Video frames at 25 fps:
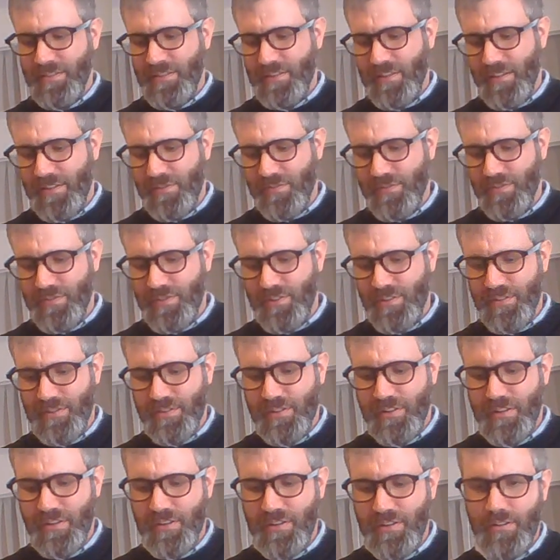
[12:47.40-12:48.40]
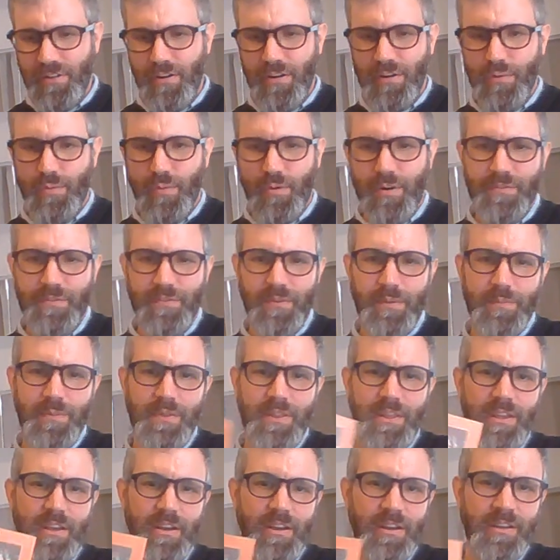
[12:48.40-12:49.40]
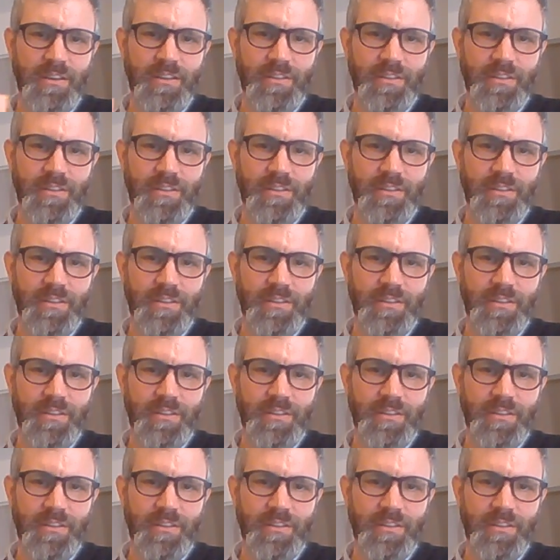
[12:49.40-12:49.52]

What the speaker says: Yeah, the artwork from the